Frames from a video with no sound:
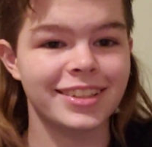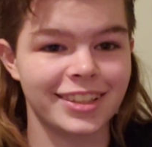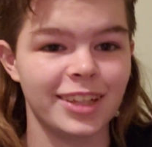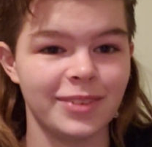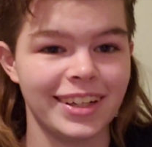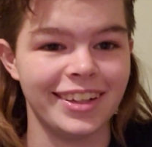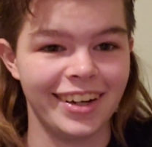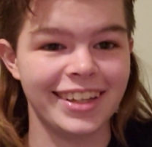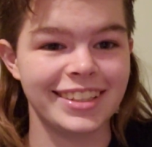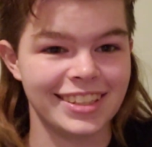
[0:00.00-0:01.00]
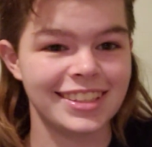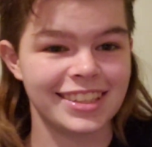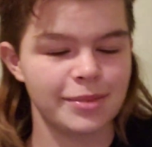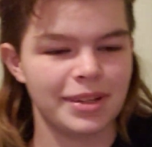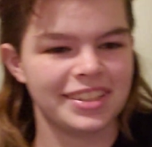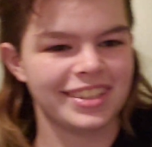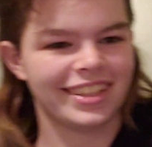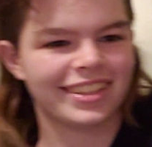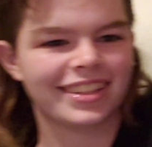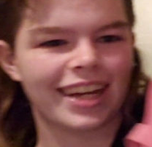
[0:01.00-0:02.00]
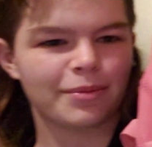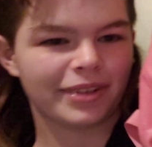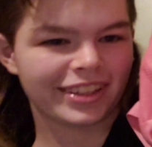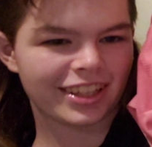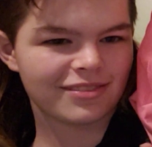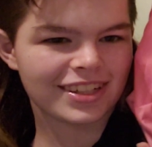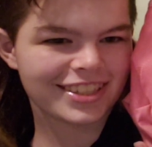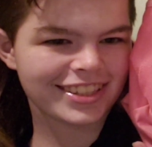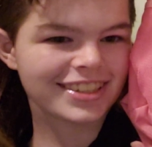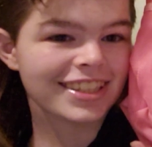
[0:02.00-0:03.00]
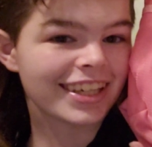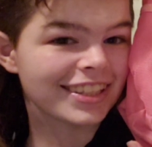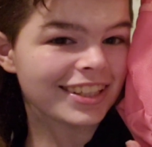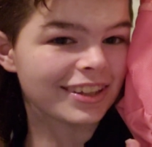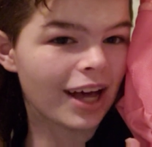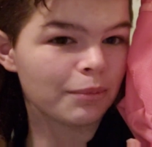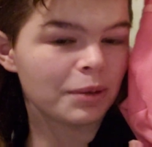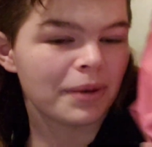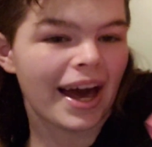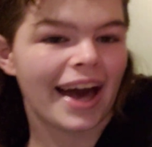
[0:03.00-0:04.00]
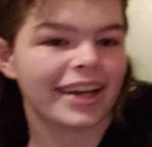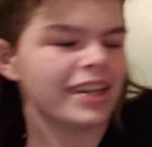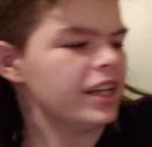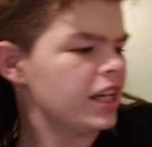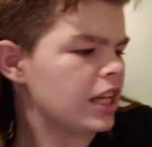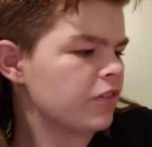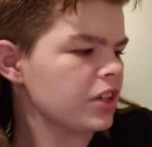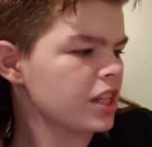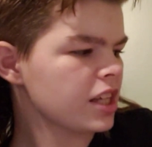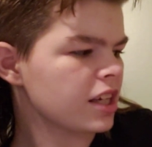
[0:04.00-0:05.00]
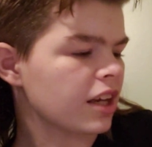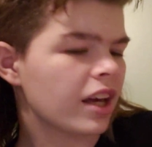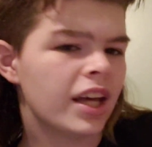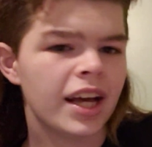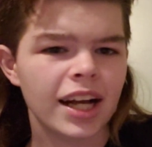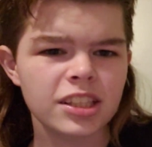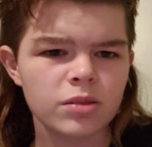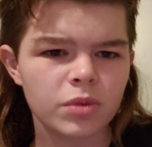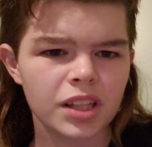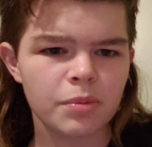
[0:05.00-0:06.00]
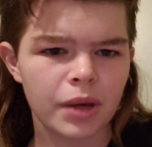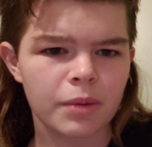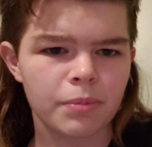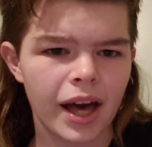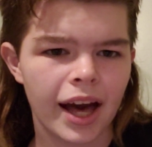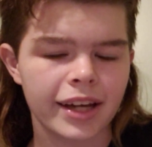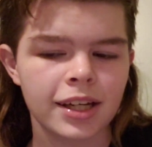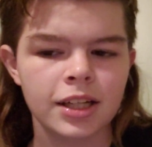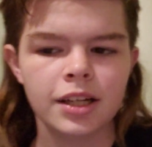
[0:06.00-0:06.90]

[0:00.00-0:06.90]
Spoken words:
Get ready, alright? Because this thing's amazing. That I bring to conventions. It's a llama bag. And if you're thinking, that's a really big bag.